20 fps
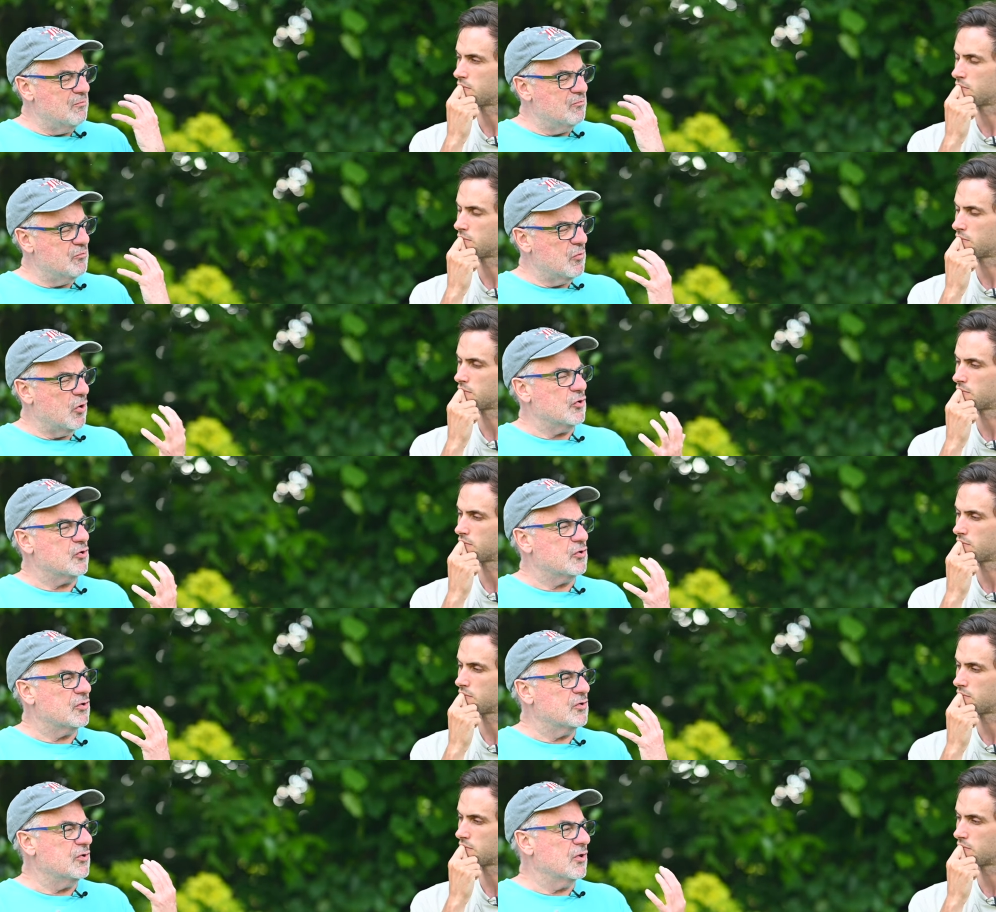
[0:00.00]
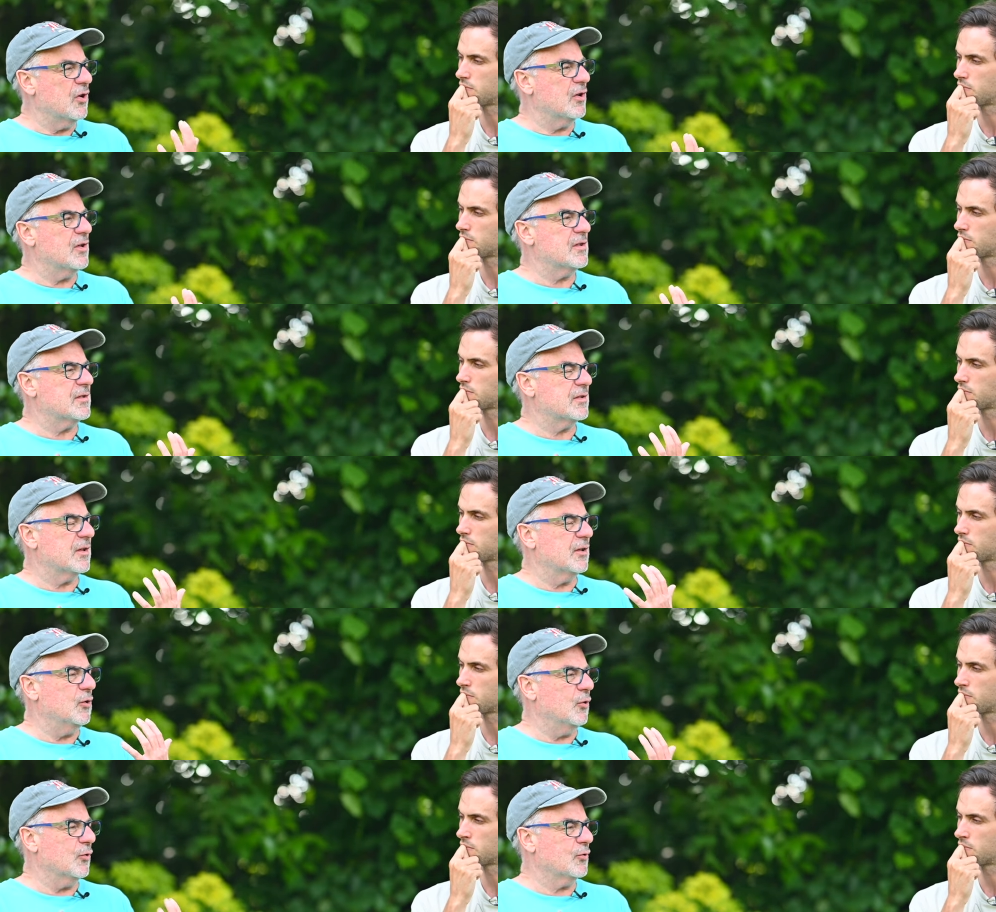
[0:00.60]
Speaker 1: a, much
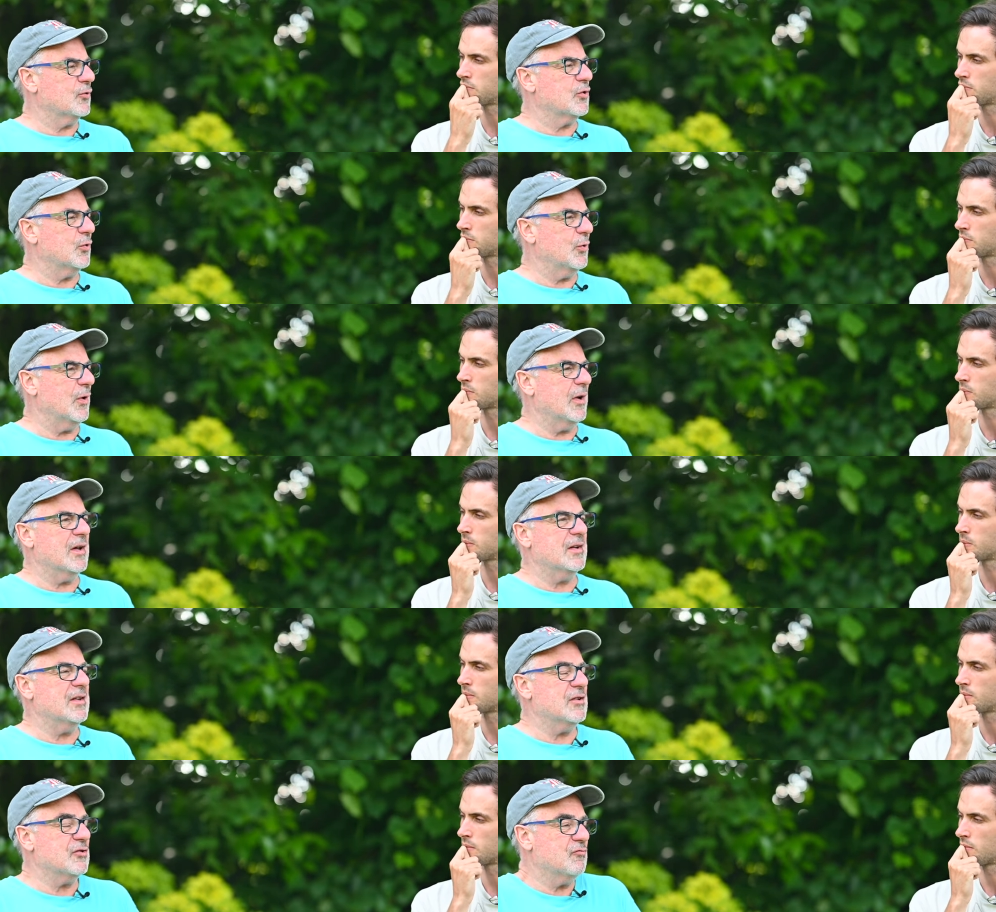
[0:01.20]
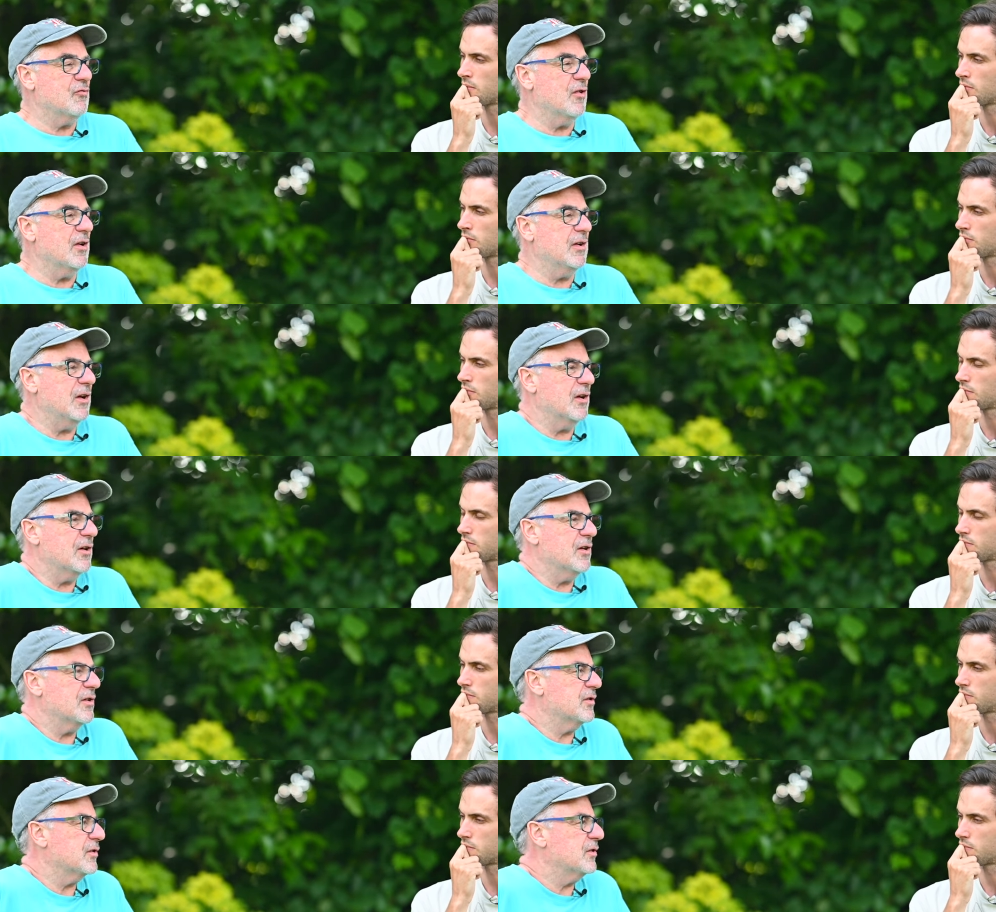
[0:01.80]
nicer look to it, and it's
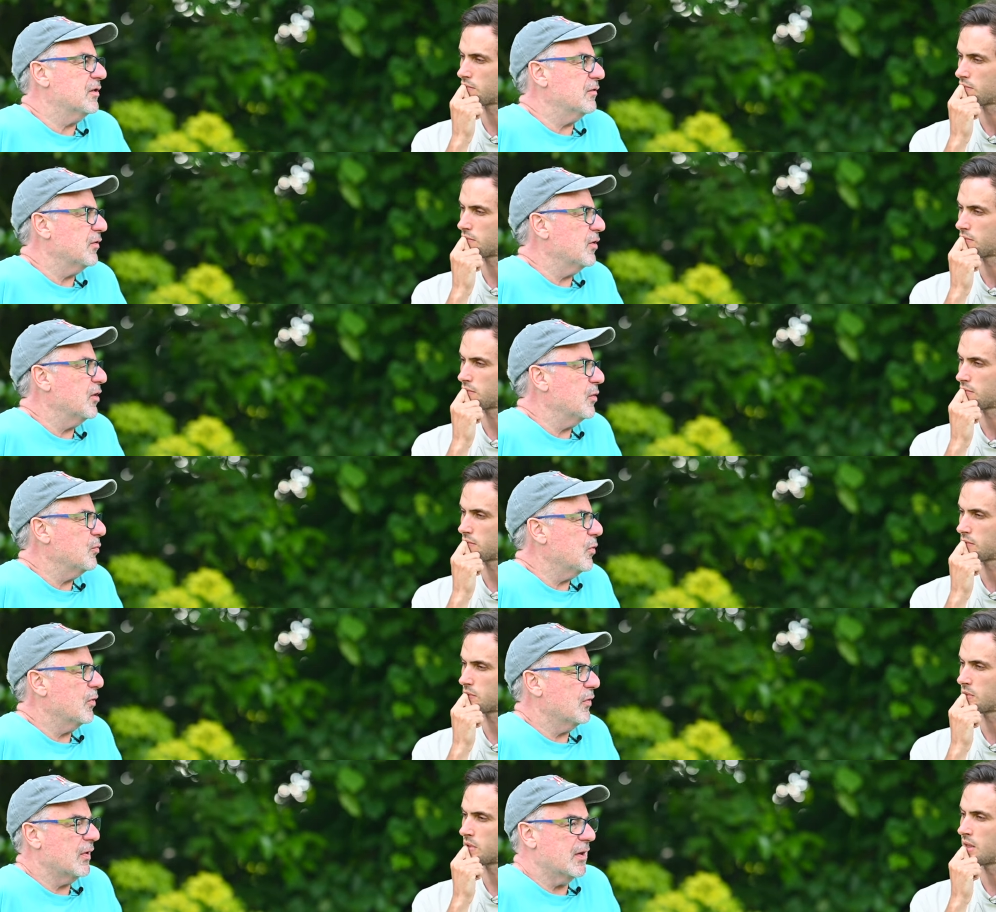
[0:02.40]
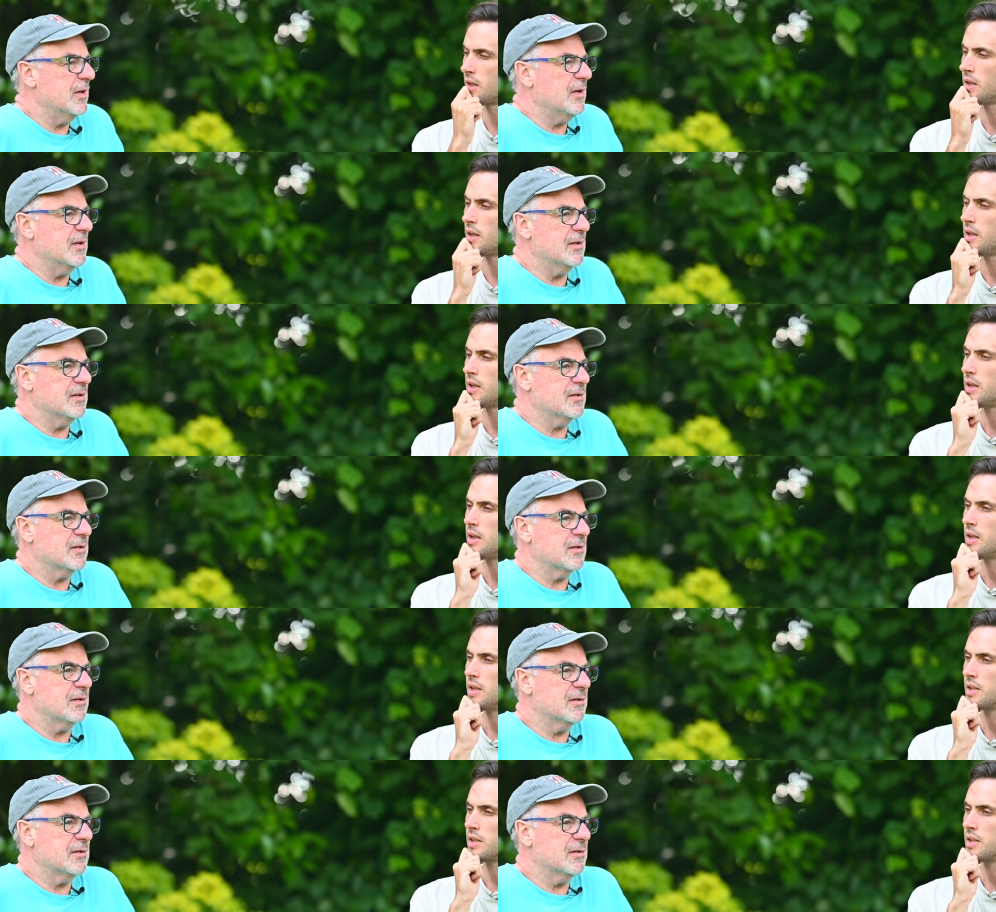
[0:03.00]
really hard to define what that is.